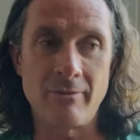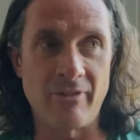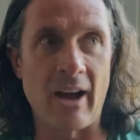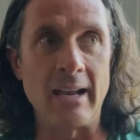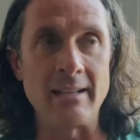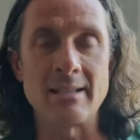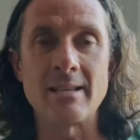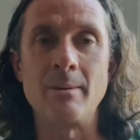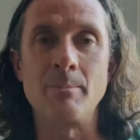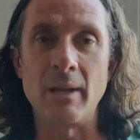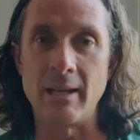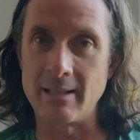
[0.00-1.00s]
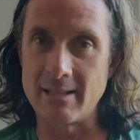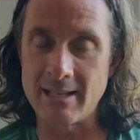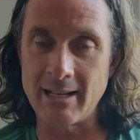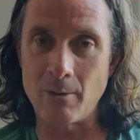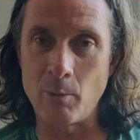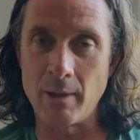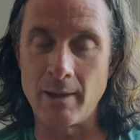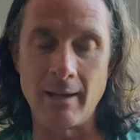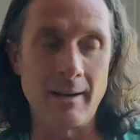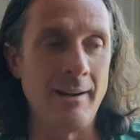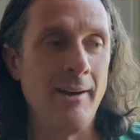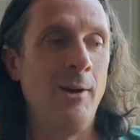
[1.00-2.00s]
find something and stick with
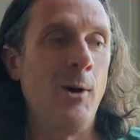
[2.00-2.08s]
it,